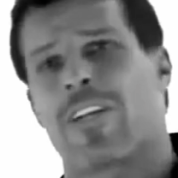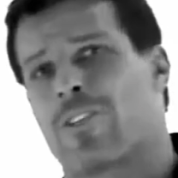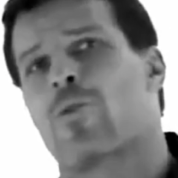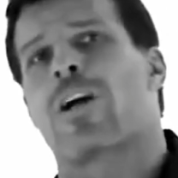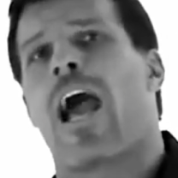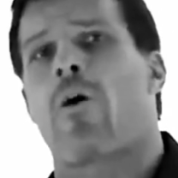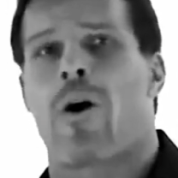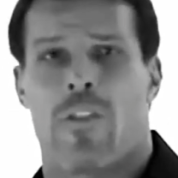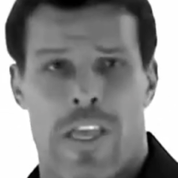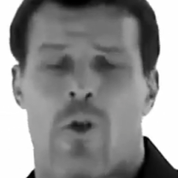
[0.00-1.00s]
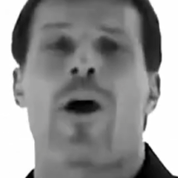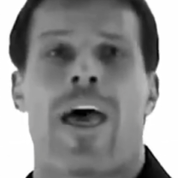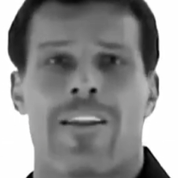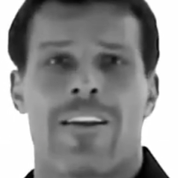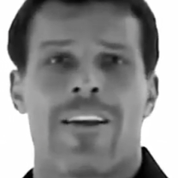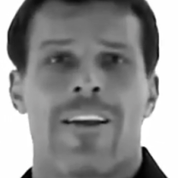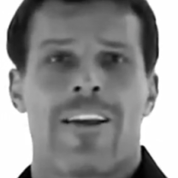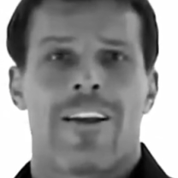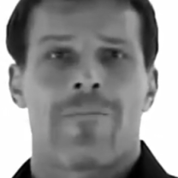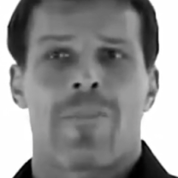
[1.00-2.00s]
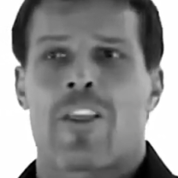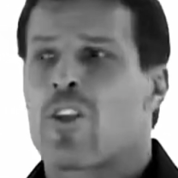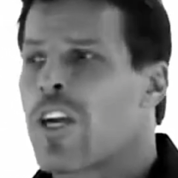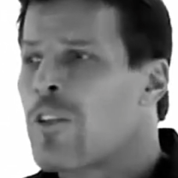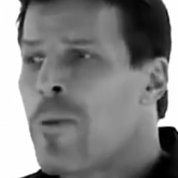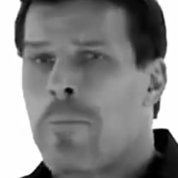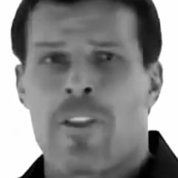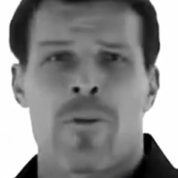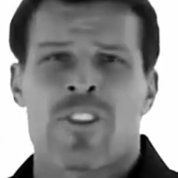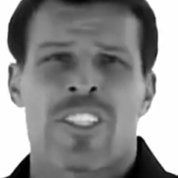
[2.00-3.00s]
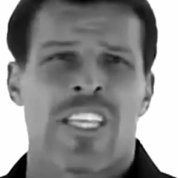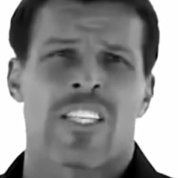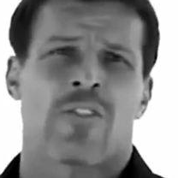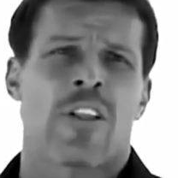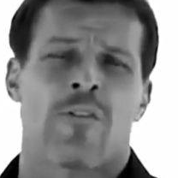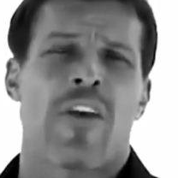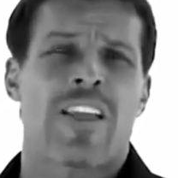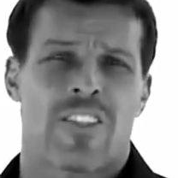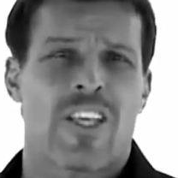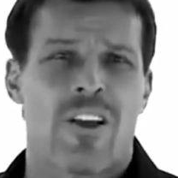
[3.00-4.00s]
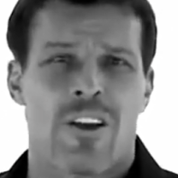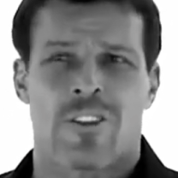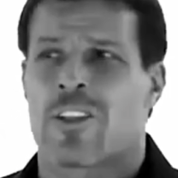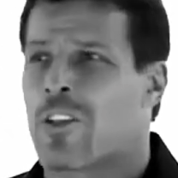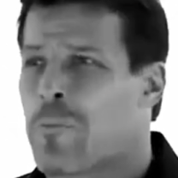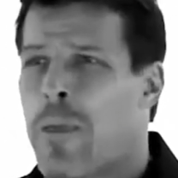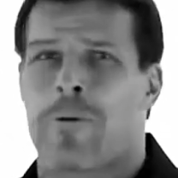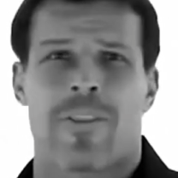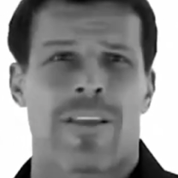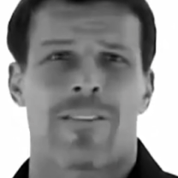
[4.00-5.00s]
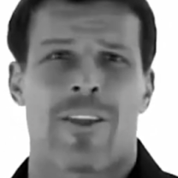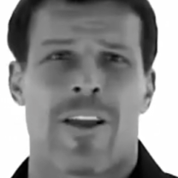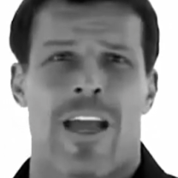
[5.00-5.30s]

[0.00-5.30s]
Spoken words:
if it doesn't work out well, they quit. And you look at the people that are most successful on the face of the earth, and other people that,